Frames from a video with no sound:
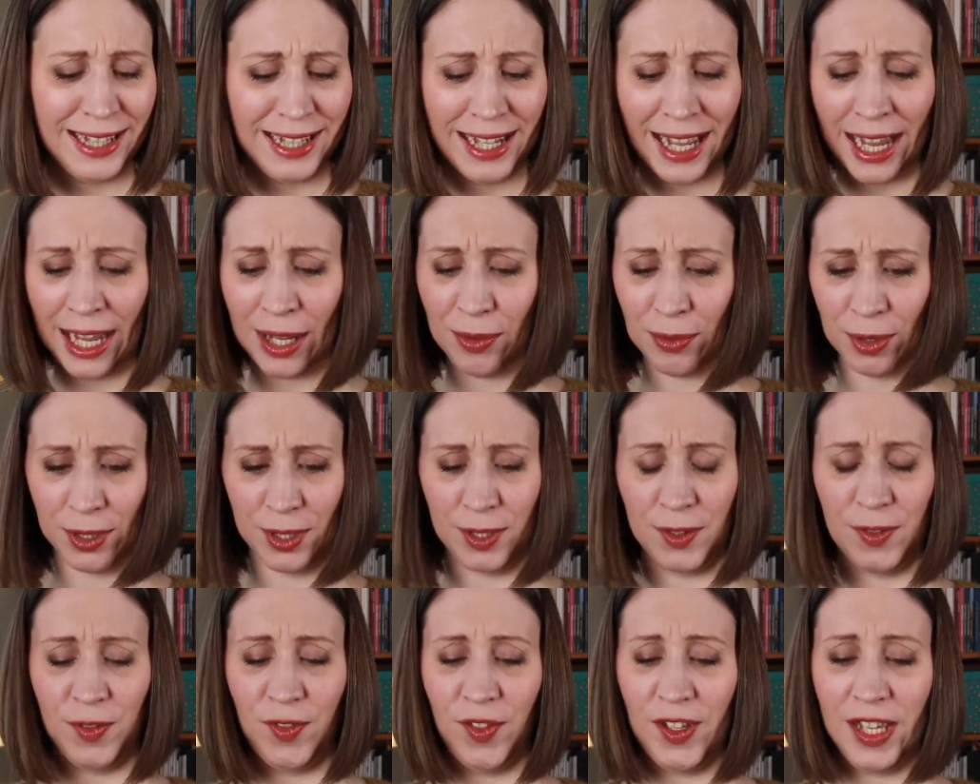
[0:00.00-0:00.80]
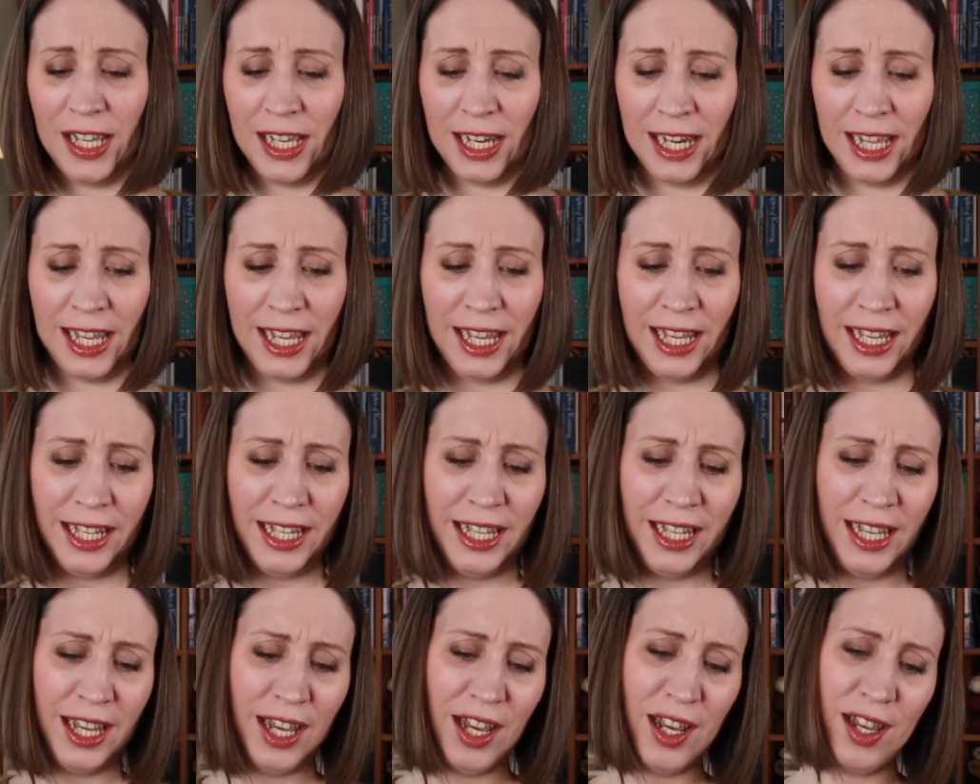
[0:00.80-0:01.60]
I was
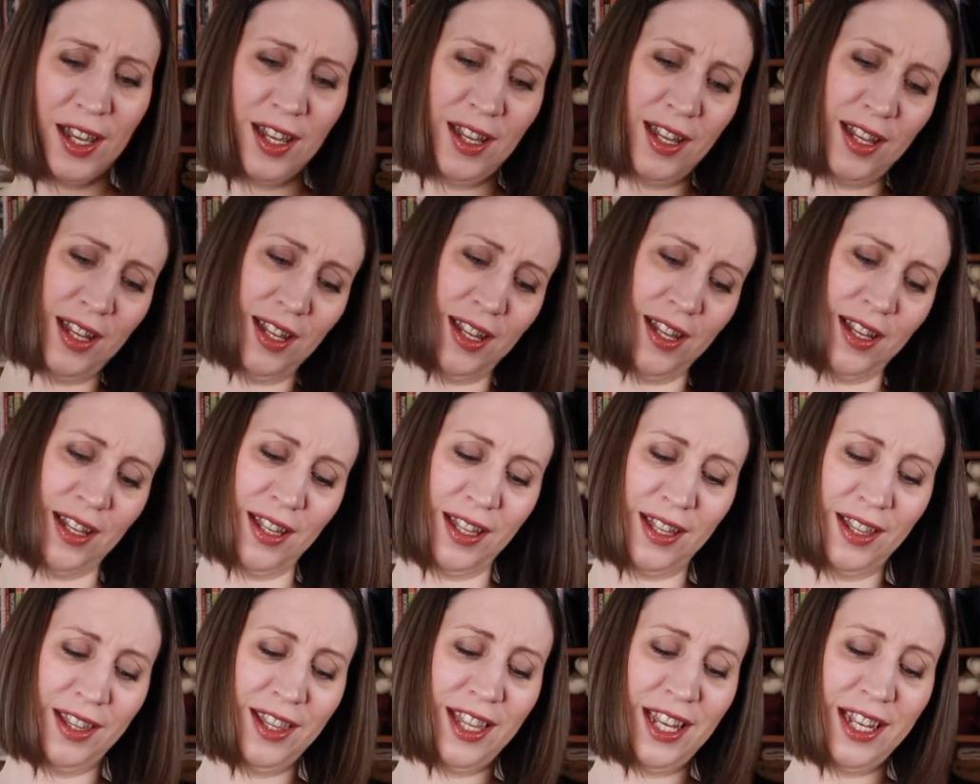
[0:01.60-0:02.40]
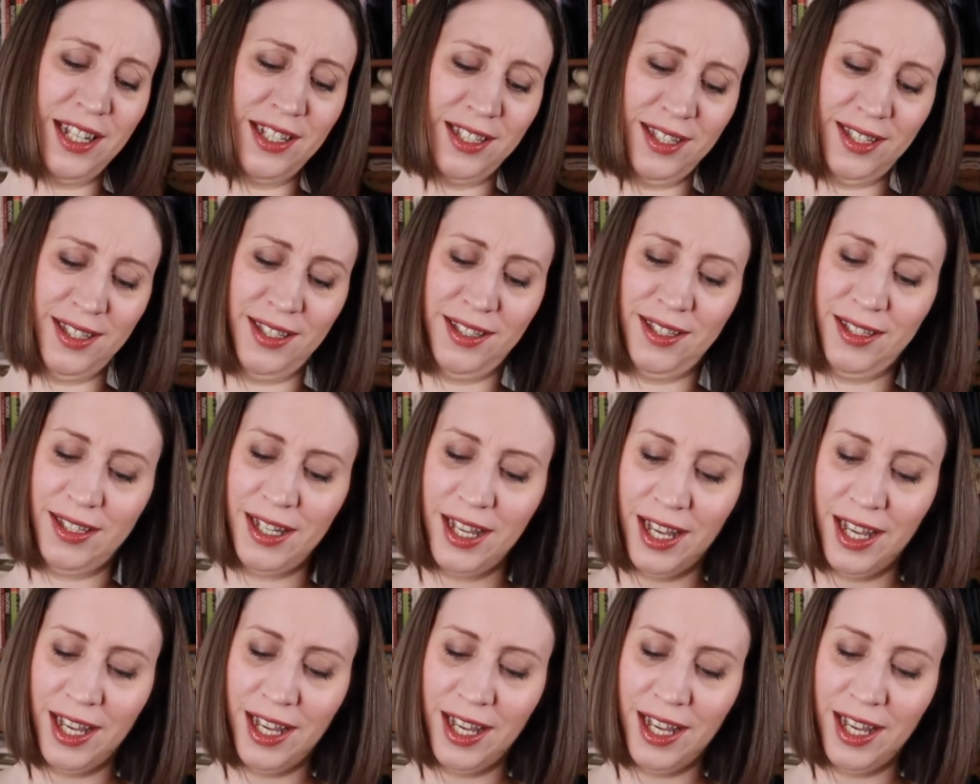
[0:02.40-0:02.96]
feeling this